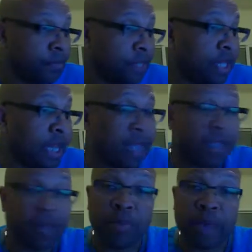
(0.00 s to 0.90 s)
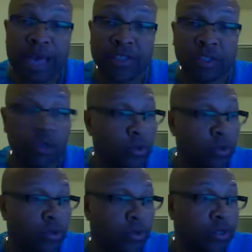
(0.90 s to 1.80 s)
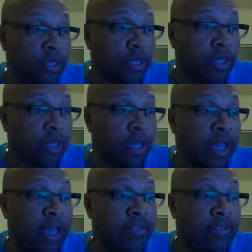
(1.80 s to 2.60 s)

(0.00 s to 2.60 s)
he had compassion on her, and